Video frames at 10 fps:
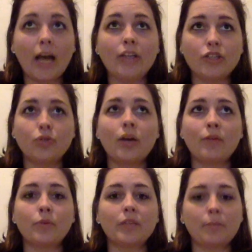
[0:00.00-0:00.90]
I do have
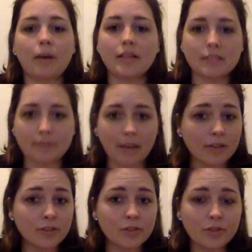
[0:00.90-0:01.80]
a really positive
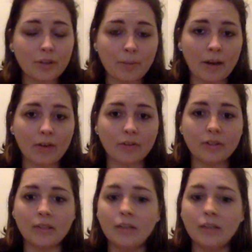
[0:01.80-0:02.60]
attitude about